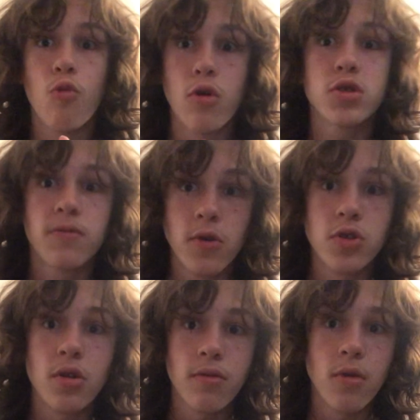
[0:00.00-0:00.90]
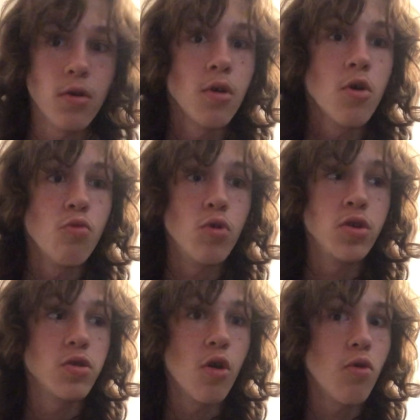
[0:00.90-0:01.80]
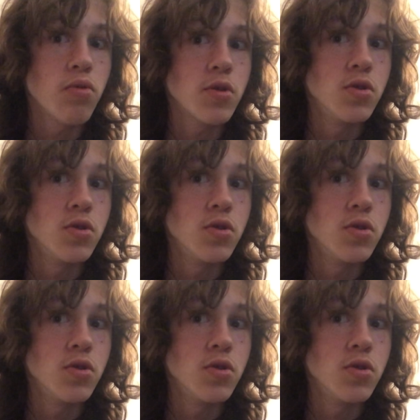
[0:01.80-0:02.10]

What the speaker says: worse version of her wouldn't go for